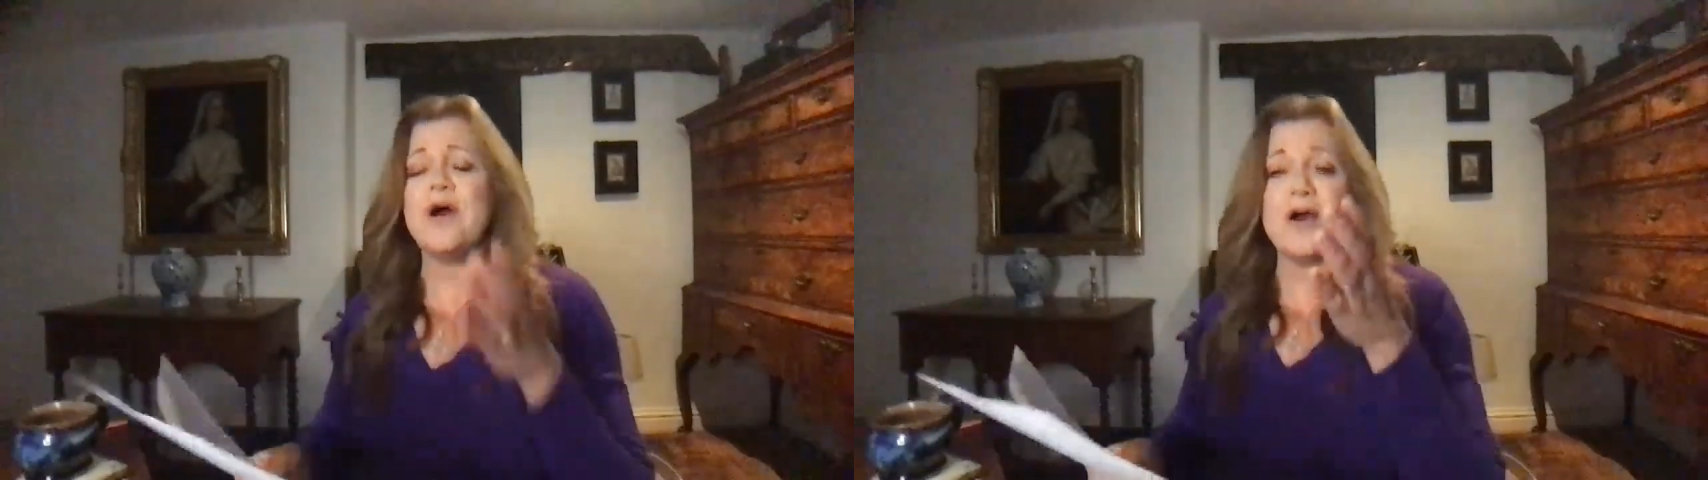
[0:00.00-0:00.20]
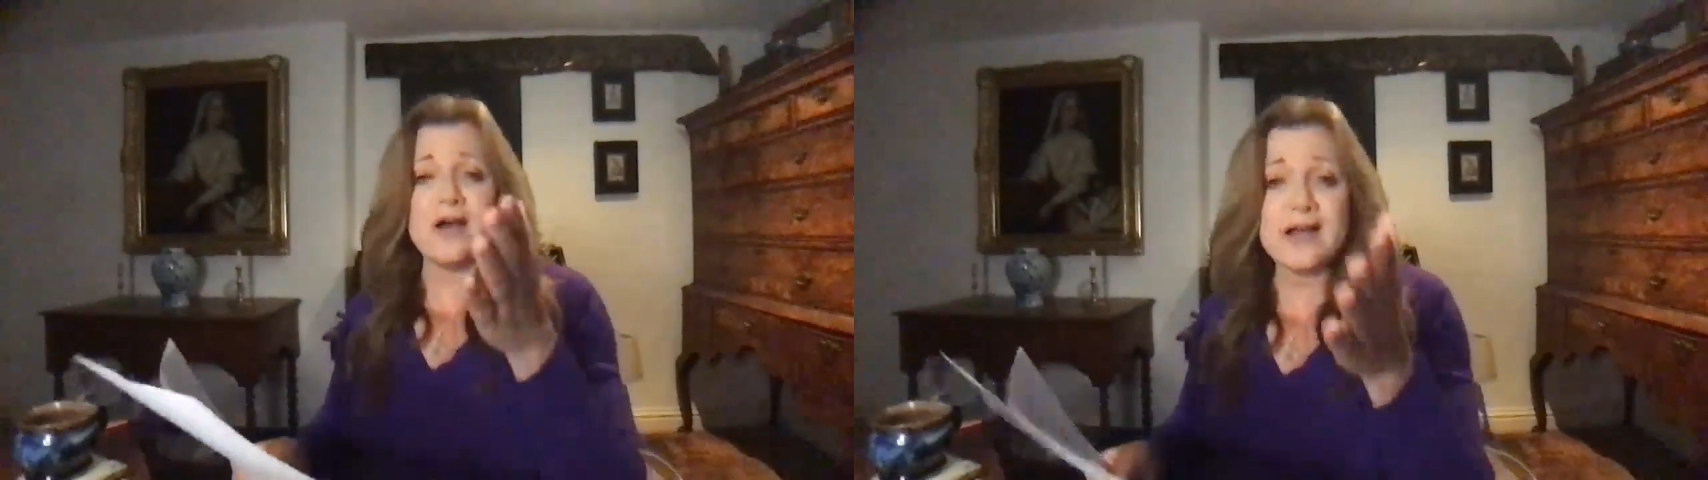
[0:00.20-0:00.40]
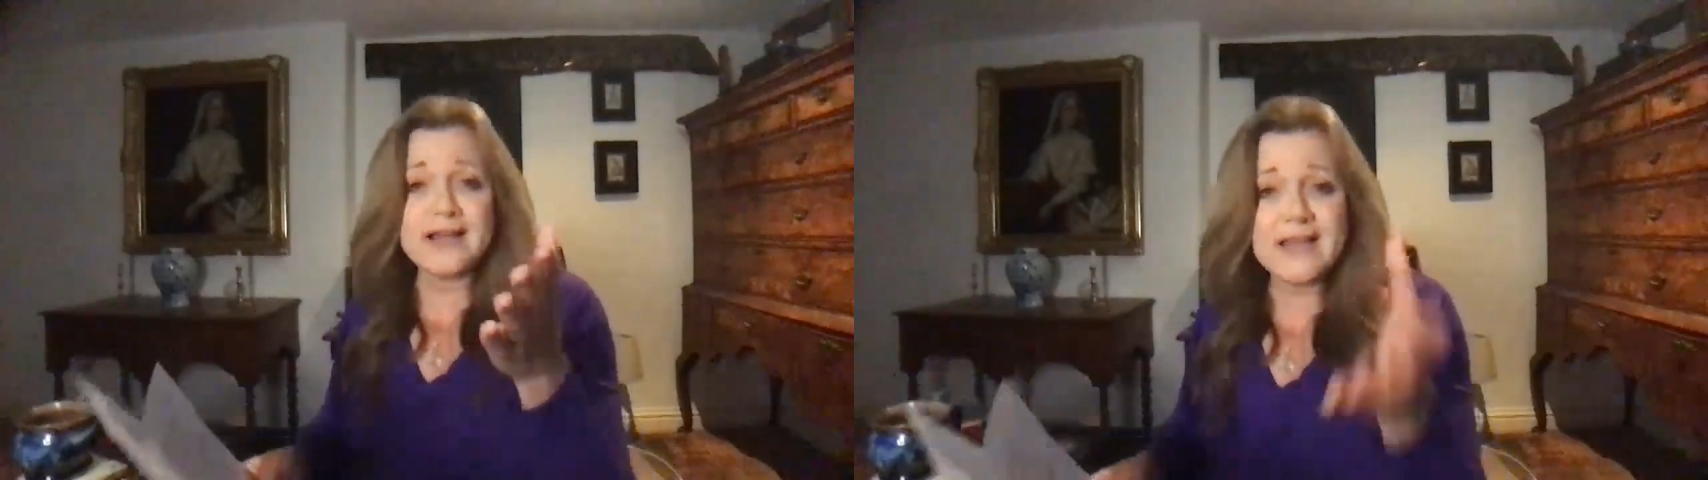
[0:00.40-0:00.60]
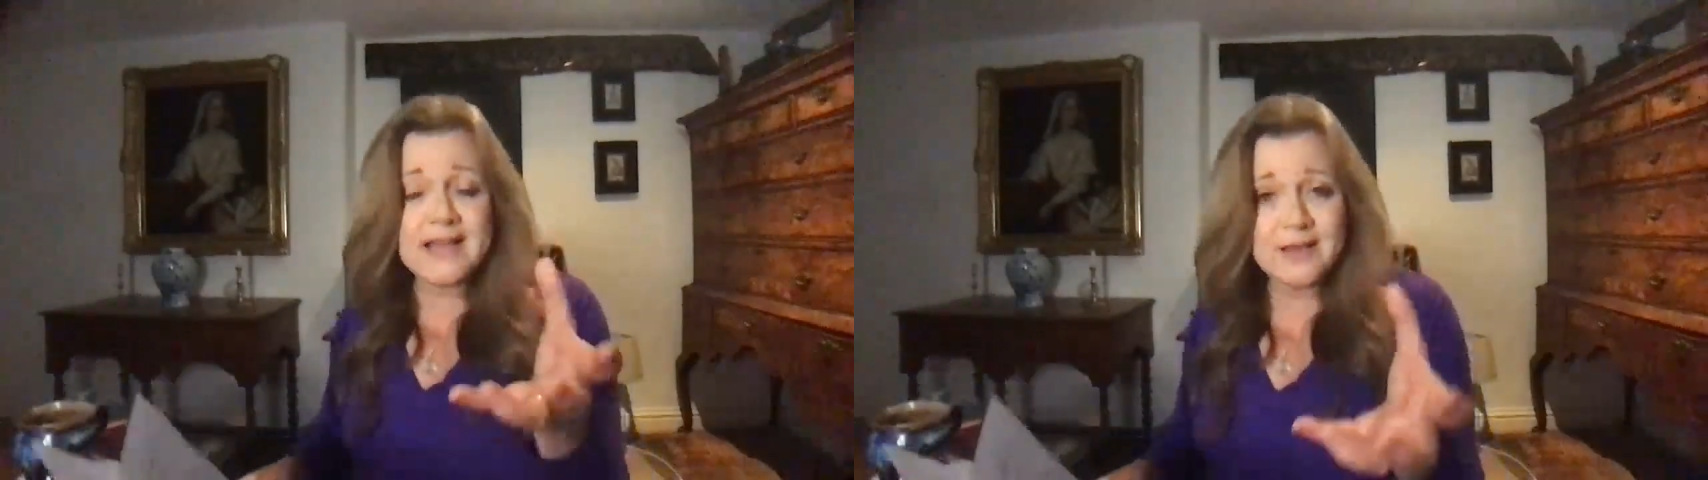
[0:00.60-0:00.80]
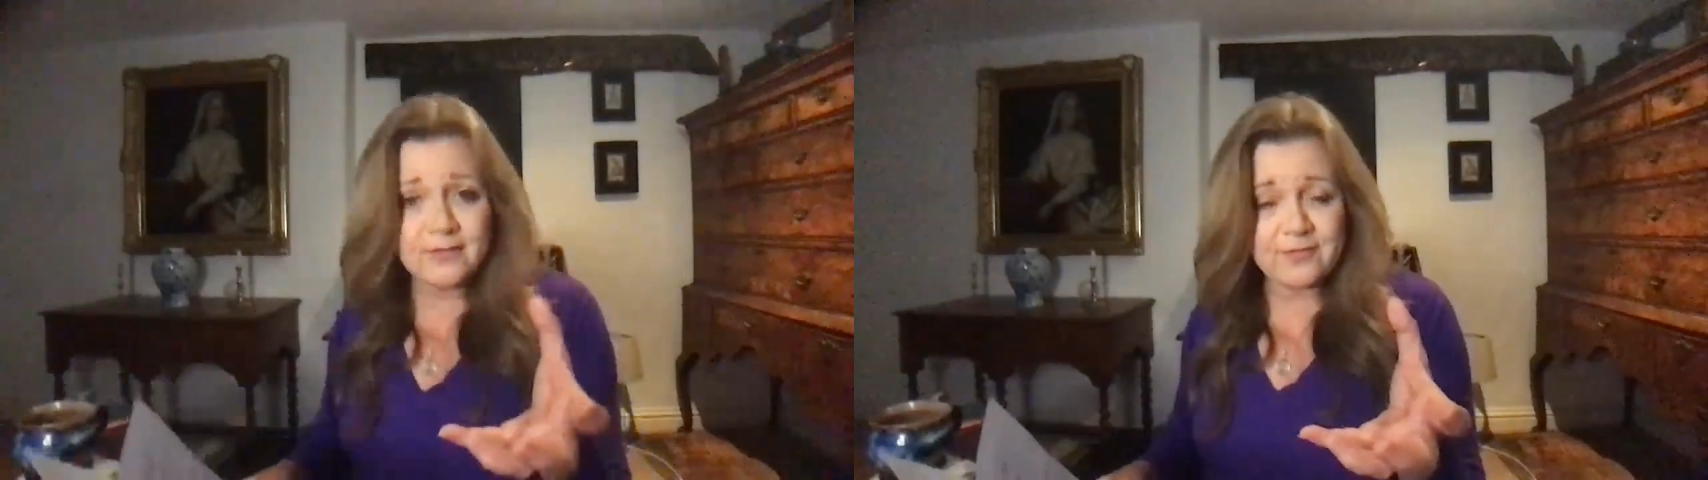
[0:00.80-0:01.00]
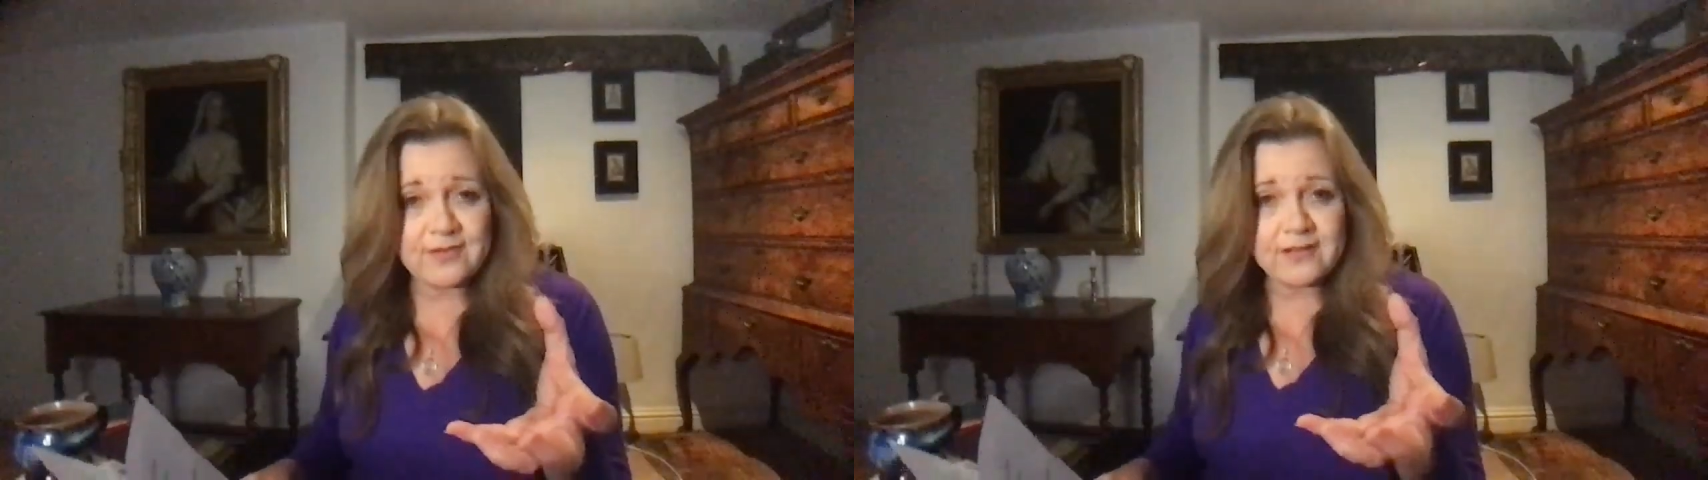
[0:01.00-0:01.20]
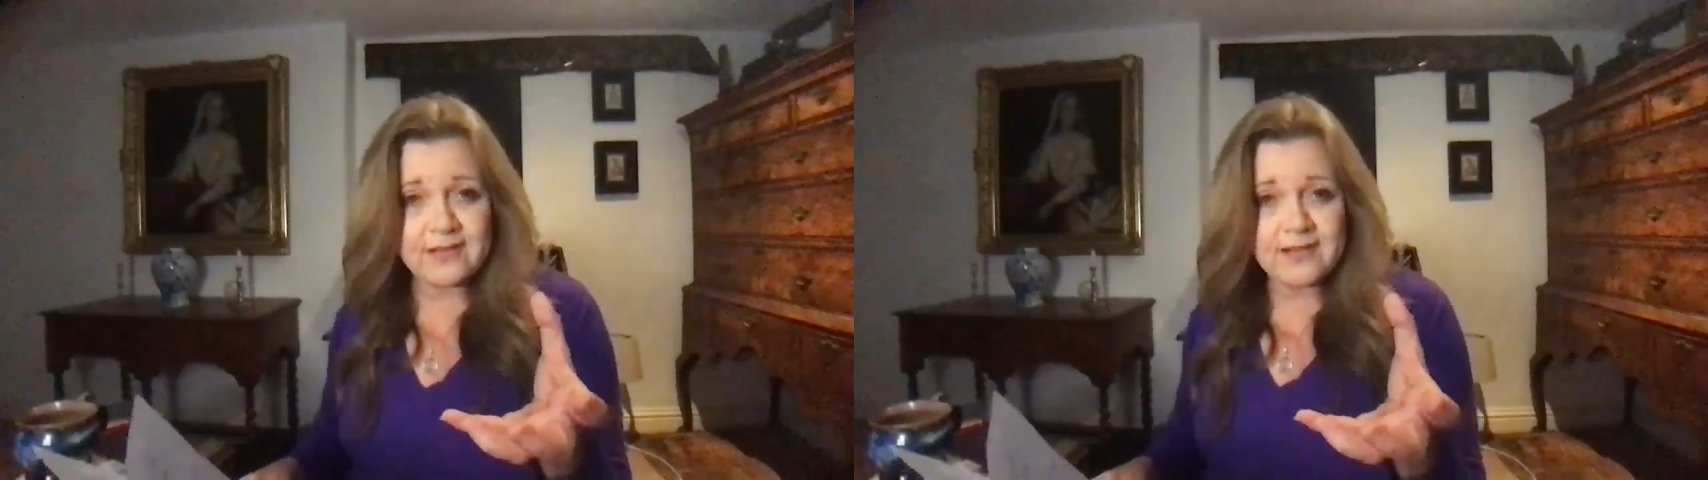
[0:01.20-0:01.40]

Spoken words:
are a gift.